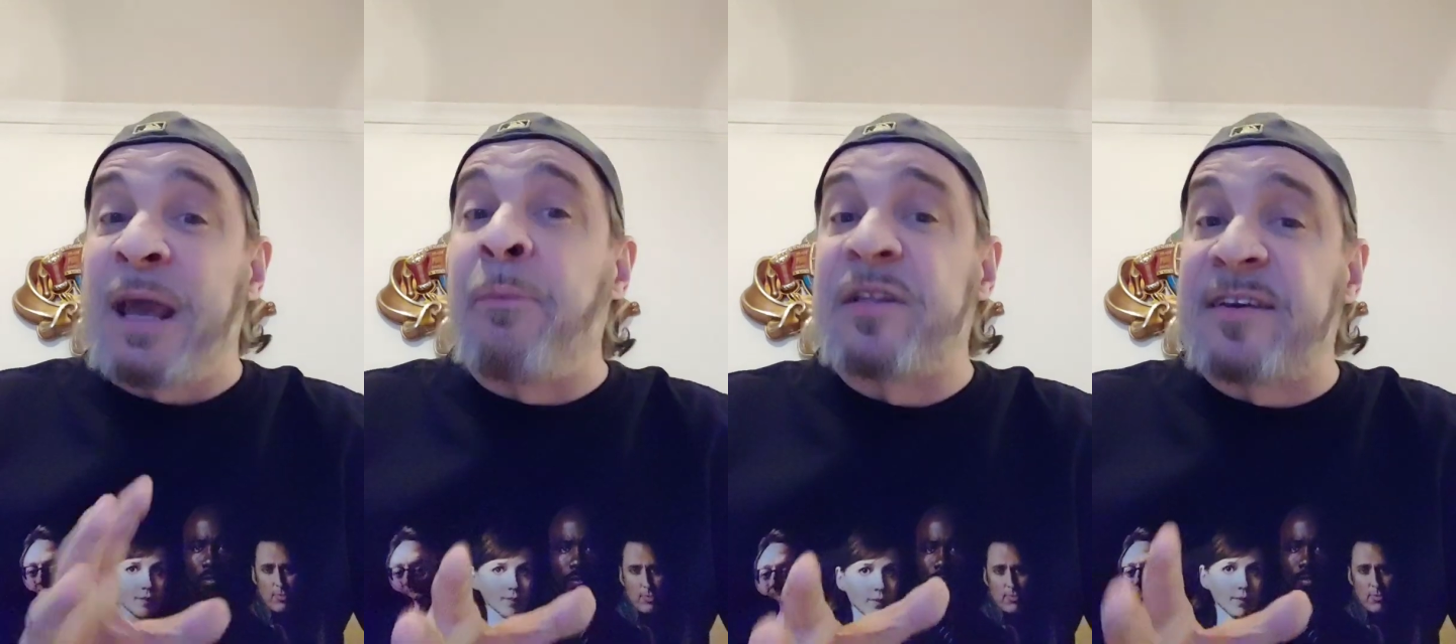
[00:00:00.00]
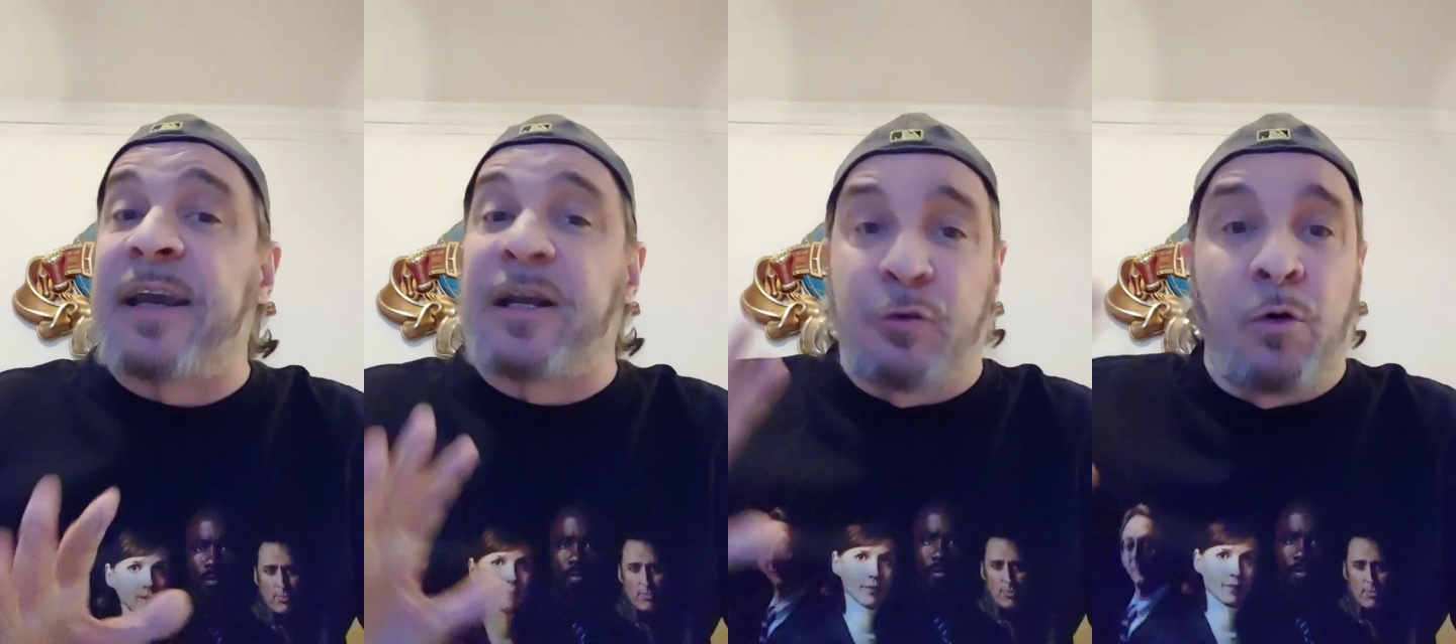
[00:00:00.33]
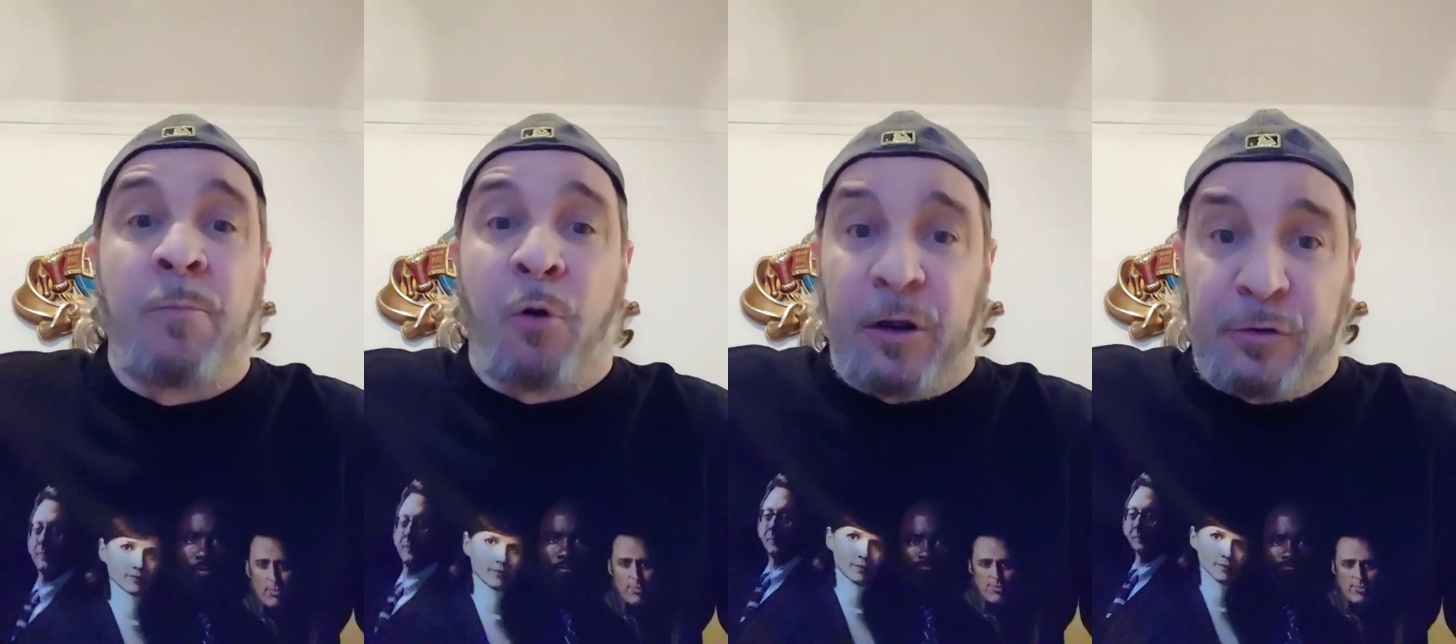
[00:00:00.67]
They would take it
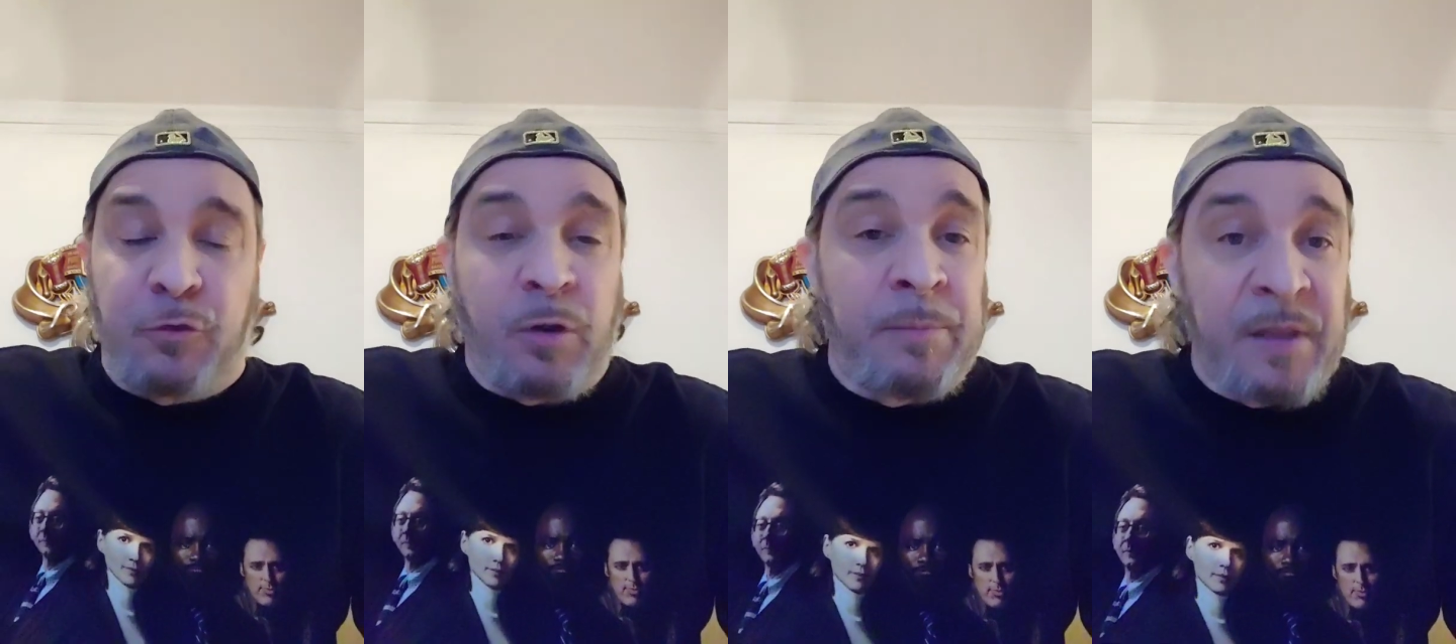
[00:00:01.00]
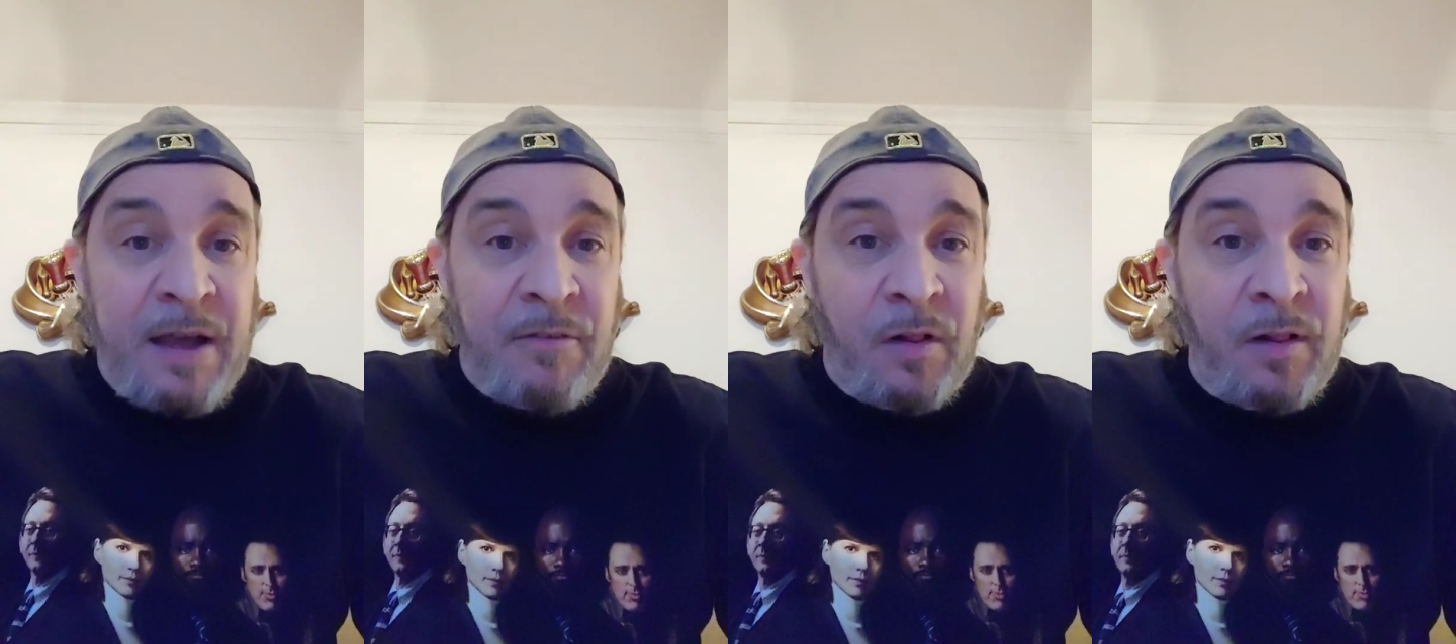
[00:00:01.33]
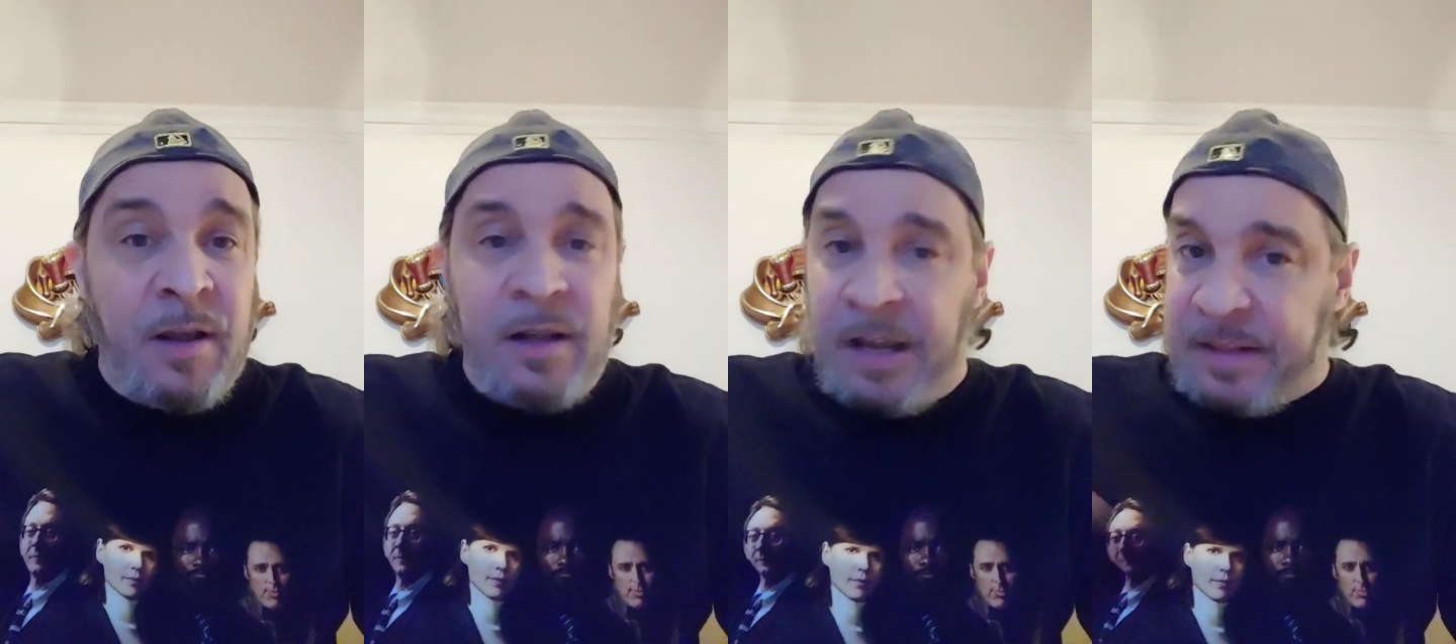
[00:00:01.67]
to a more extreme level.
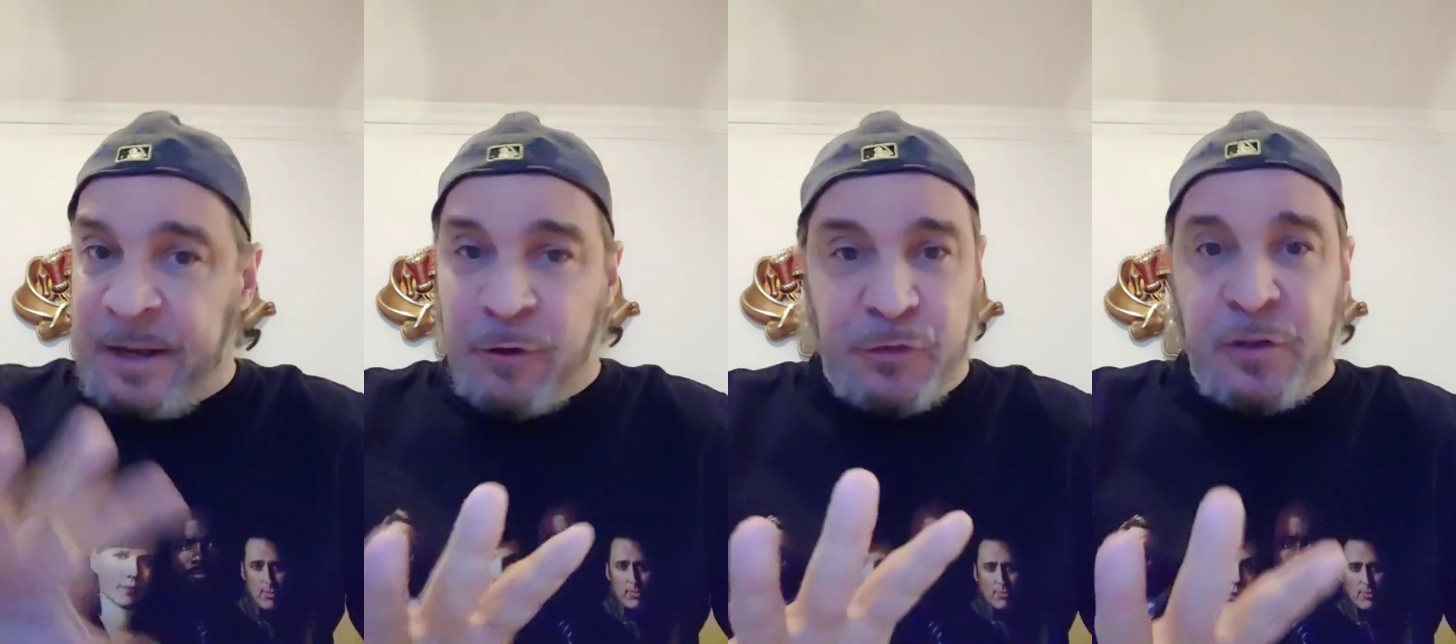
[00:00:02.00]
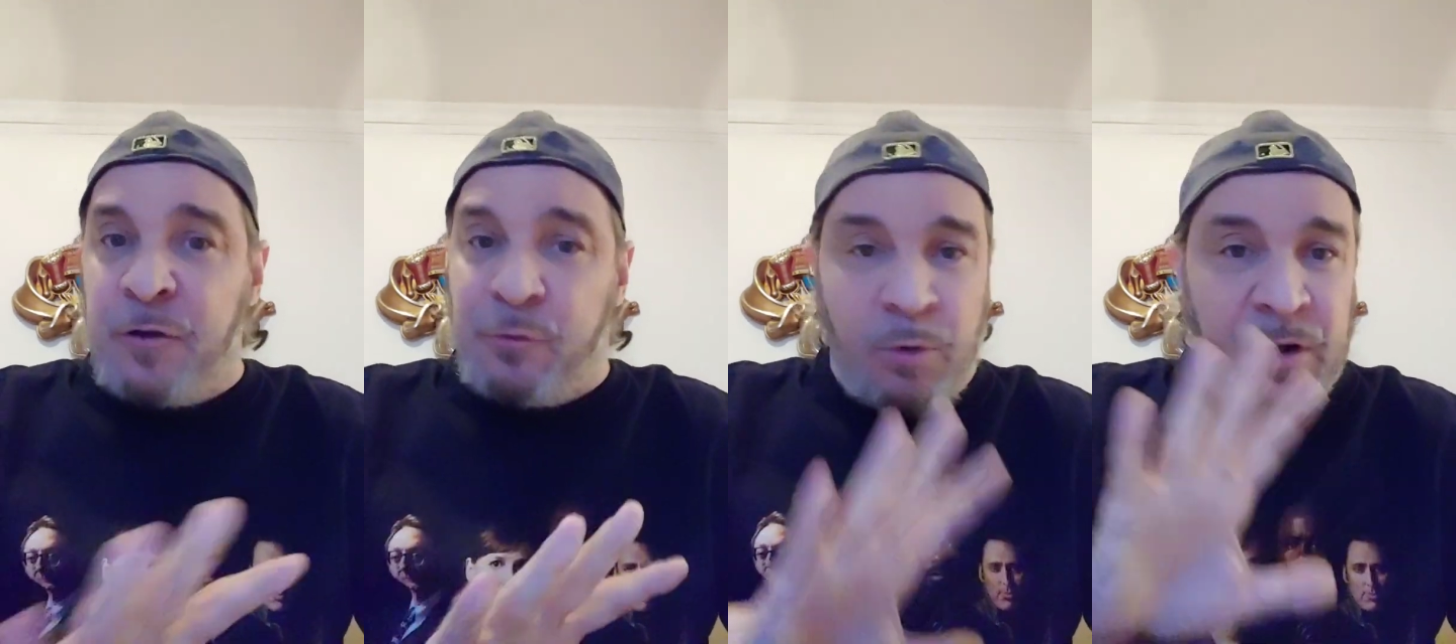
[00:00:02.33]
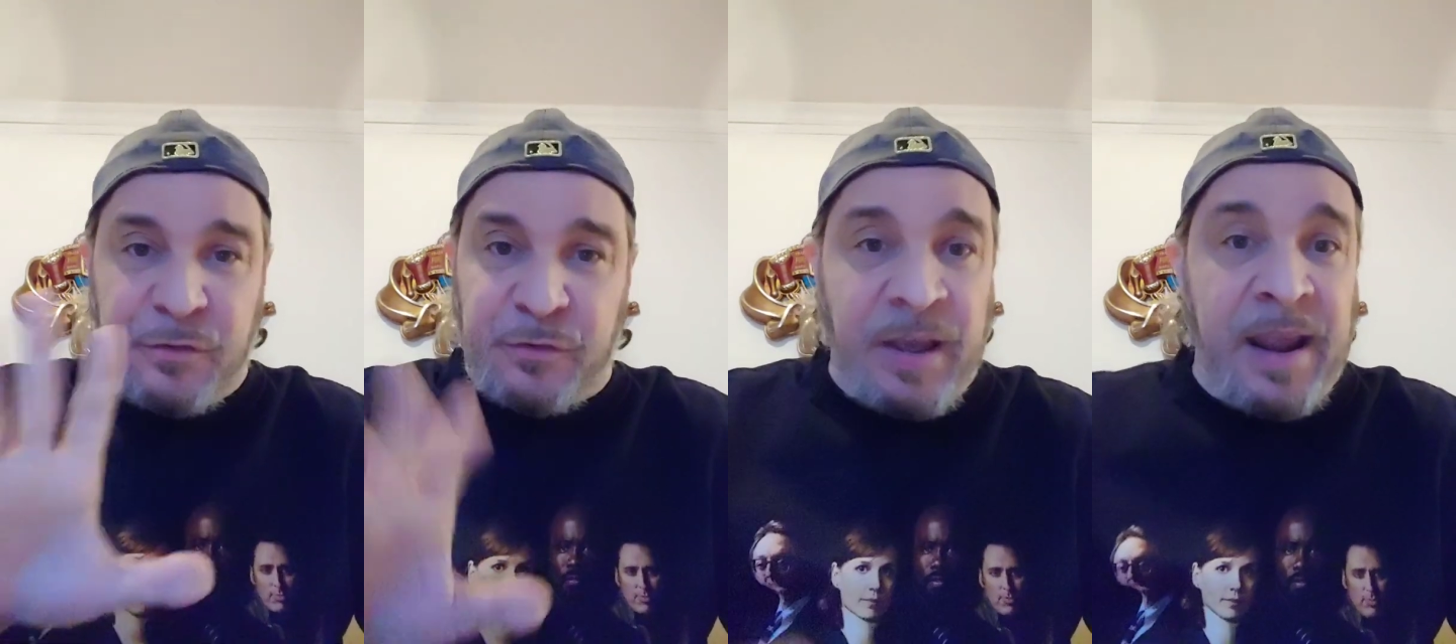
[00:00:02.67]
Like, their stunts were
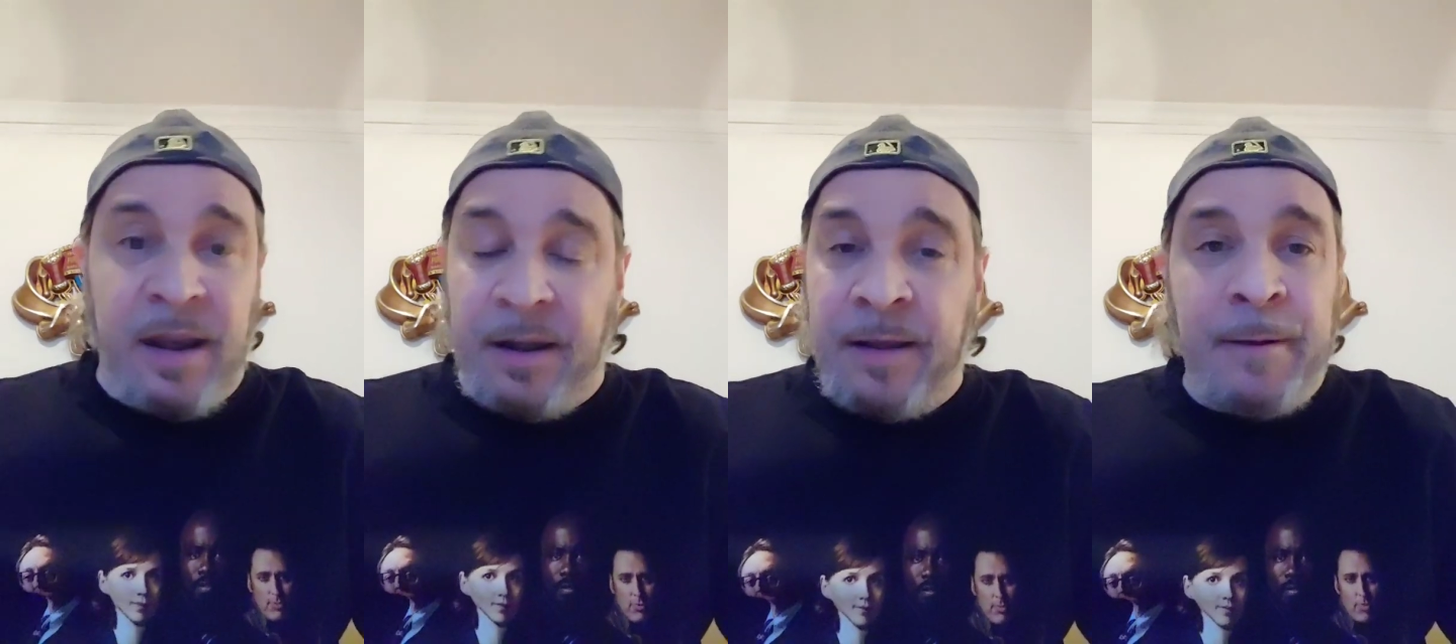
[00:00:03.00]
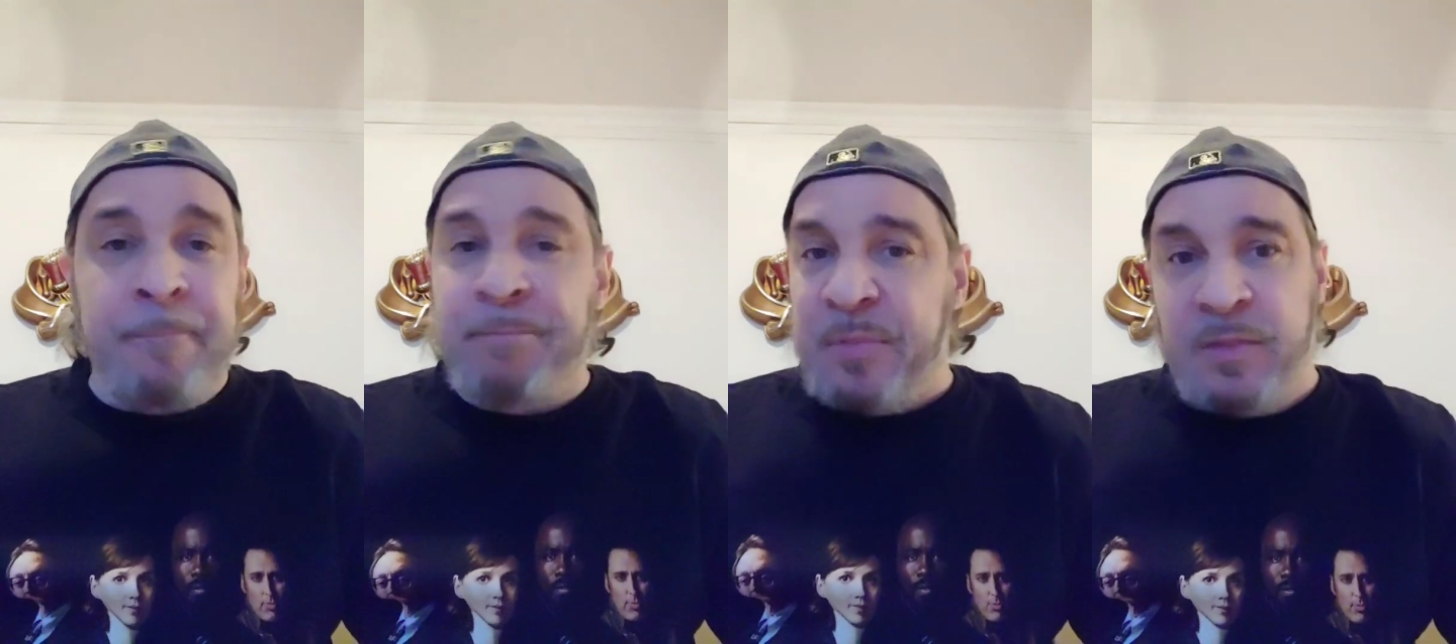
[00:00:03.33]
insane.